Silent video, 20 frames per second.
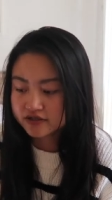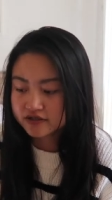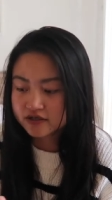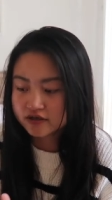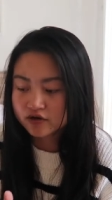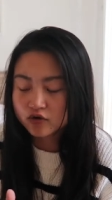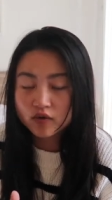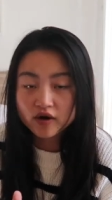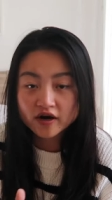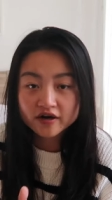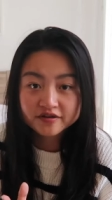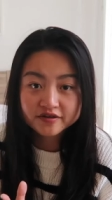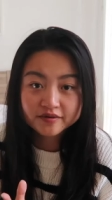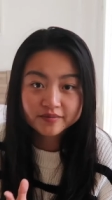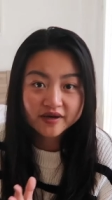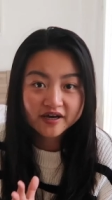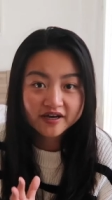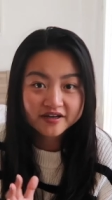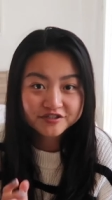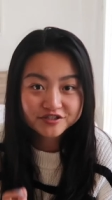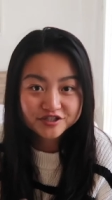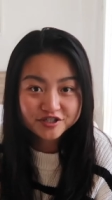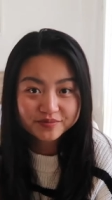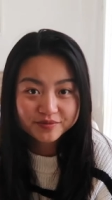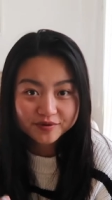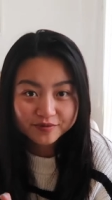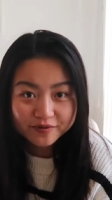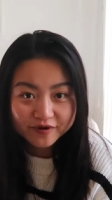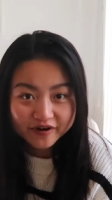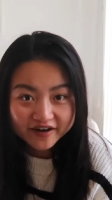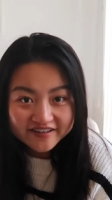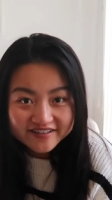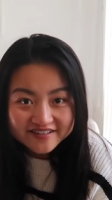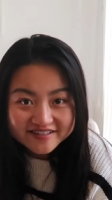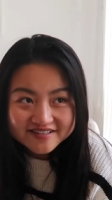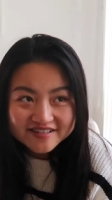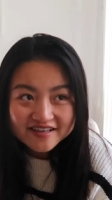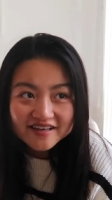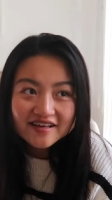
to acquire them at a cheaper price